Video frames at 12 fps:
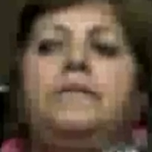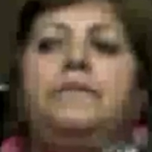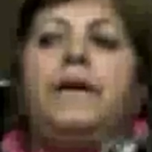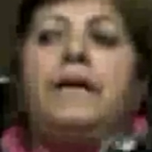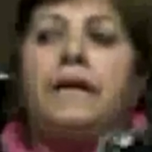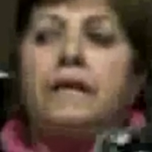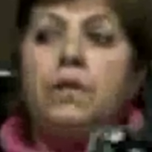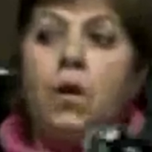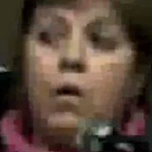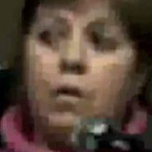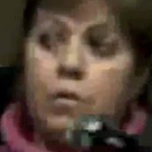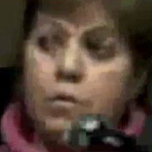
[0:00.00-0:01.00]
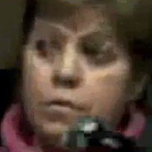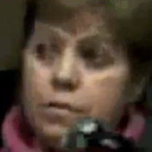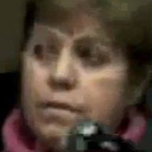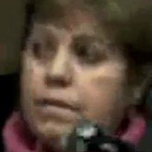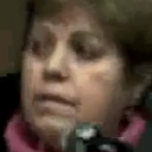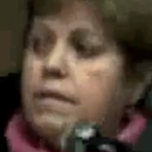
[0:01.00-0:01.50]
but I know
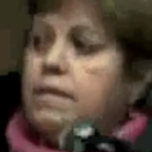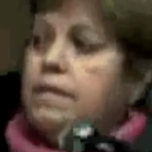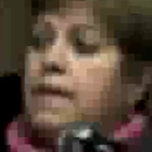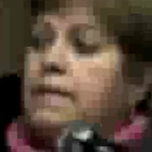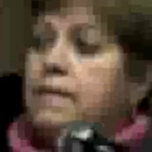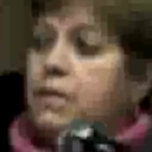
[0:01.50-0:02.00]
that the